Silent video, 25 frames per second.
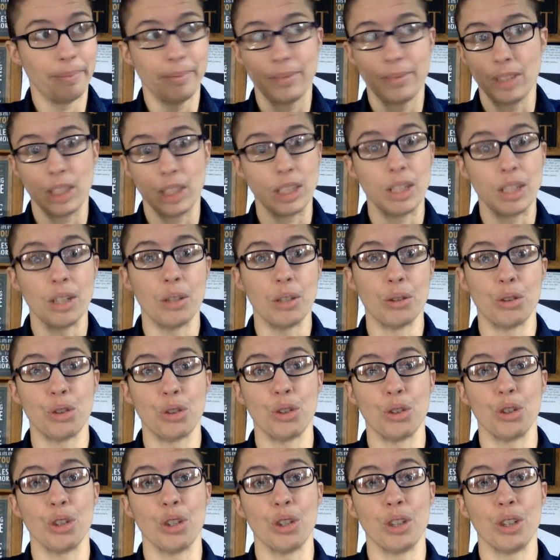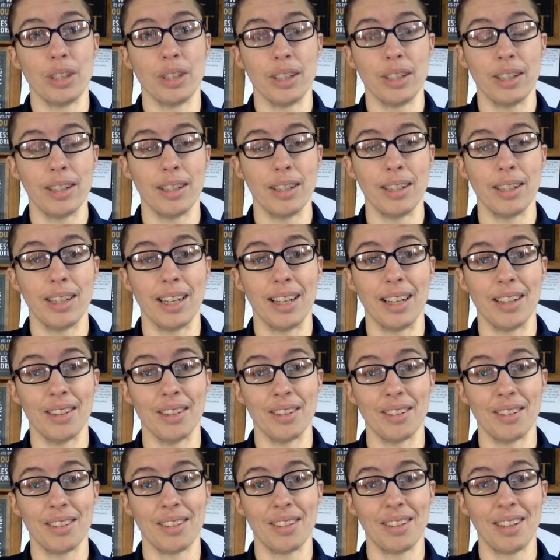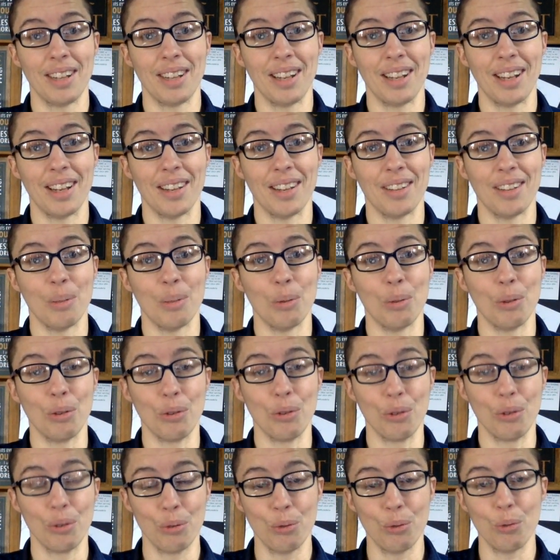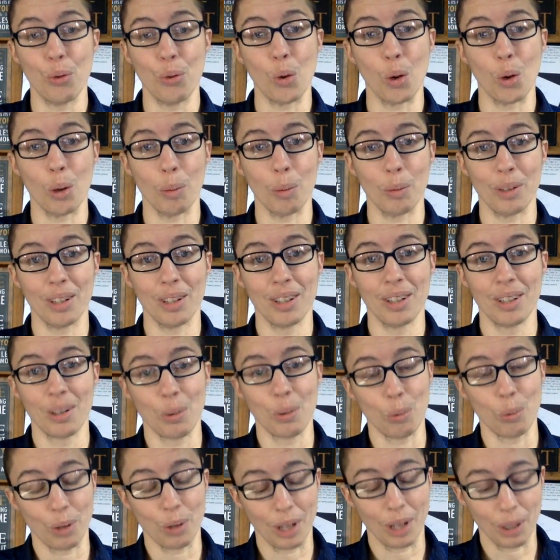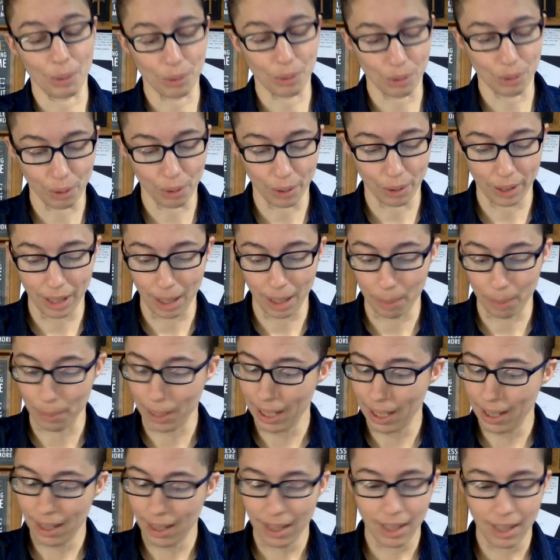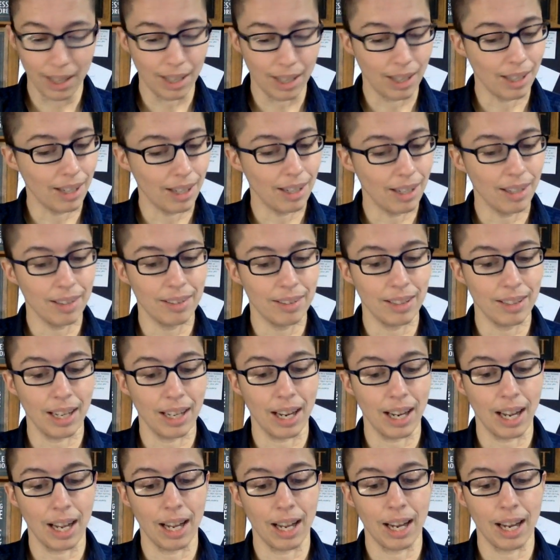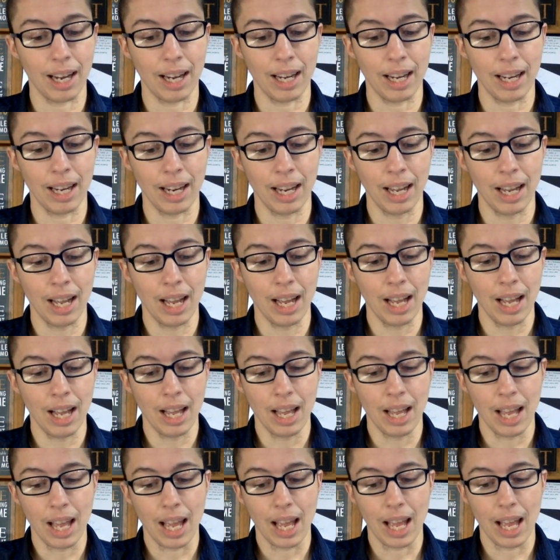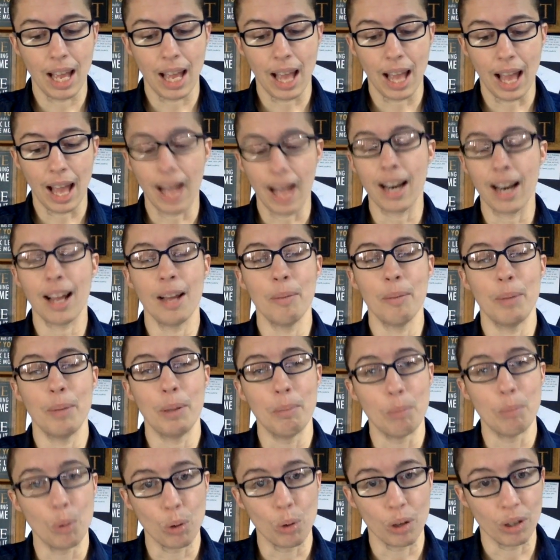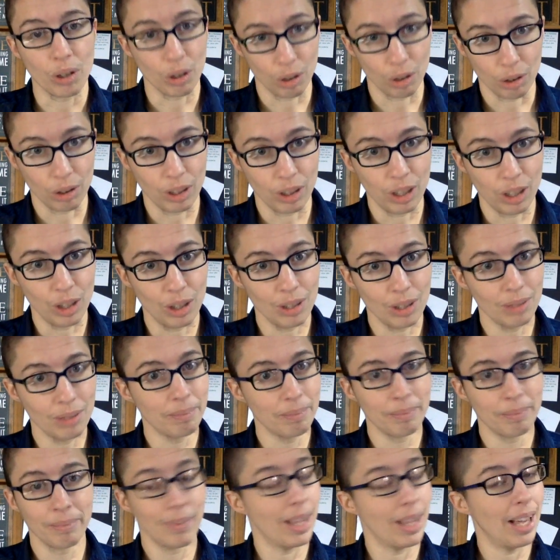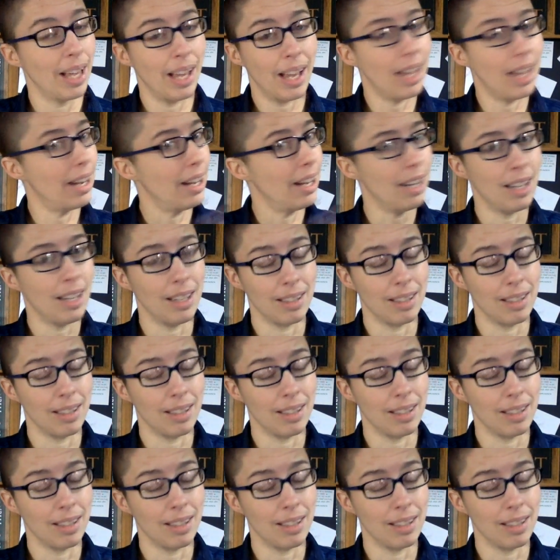the culture as it was formed when I was growing up. And I gotta say, had I been born earlier, at any